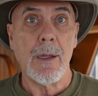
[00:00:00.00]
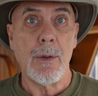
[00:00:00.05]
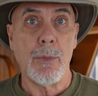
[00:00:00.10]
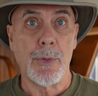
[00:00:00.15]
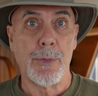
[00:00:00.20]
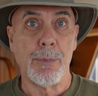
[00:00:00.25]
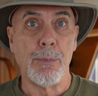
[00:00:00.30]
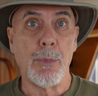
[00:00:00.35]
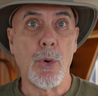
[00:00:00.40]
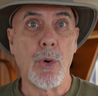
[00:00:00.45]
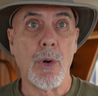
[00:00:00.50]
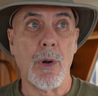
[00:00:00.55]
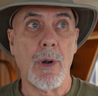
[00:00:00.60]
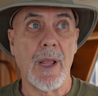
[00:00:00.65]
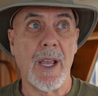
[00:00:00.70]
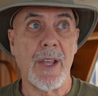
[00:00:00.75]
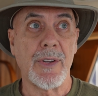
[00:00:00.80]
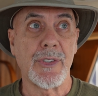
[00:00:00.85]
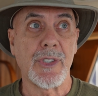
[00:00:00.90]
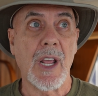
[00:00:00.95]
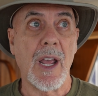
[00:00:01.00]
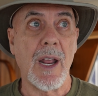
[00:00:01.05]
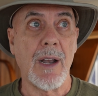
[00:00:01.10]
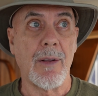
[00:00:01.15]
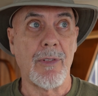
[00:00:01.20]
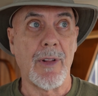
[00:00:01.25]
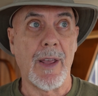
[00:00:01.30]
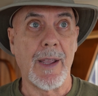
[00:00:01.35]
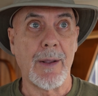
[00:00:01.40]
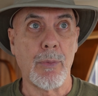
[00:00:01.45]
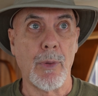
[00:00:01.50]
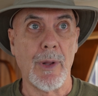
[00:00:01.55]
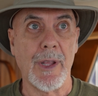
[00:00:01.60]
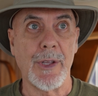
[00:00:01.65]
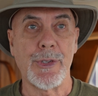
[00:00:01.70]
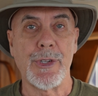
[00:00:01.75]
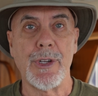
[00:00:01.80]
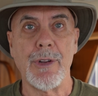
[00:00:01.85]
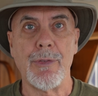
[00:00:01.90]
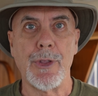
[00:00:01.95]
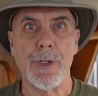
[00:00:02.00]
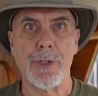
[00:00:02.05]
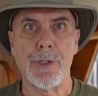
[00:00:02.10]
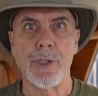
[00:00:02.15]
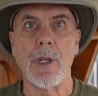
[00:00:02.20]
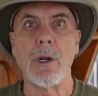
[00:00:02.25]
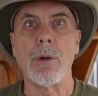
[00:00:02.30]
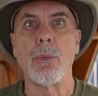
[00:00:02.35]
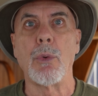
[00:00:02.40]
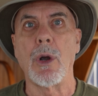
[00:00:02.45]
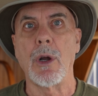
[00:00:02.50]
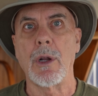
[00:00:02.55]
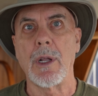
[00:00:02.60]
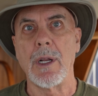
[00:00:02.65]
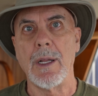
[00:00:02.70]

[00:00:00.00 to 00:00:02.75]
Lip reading: It was more or less kind of like, well, let's see if this is going to work,